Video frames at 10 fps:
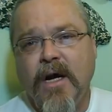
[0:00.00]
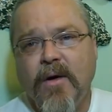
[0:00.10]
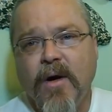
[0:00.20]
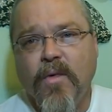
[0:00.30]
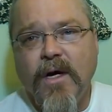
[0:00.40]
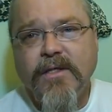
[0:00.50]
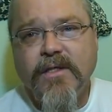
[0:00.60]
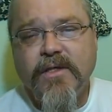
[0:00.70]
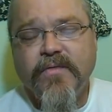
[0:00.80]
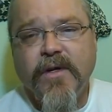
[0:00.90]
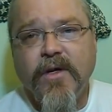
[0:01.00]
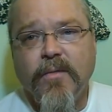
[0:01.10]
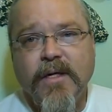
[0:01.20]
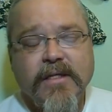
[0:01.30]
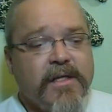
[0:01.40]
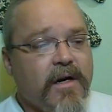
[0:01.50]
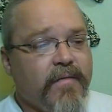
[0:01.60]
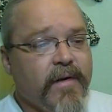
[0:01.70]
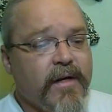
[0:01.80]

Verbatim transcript: Now, I watched this video myself,